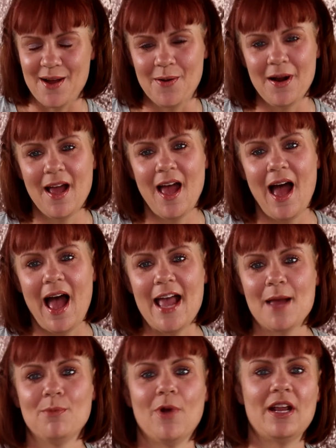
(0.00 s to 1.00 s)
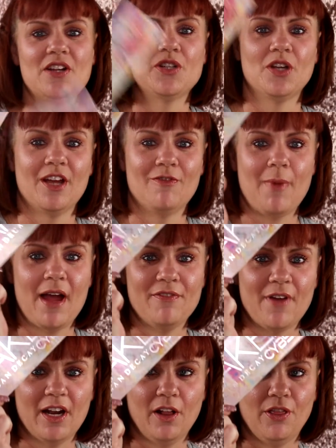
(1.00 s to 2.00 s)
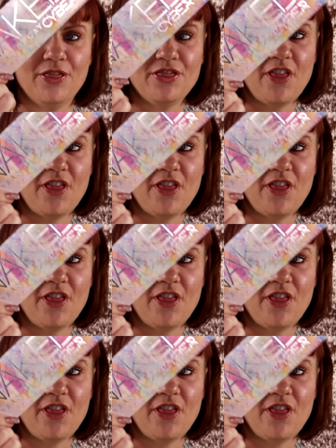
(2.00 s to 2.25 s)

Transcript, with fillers: note, I am ready to give my final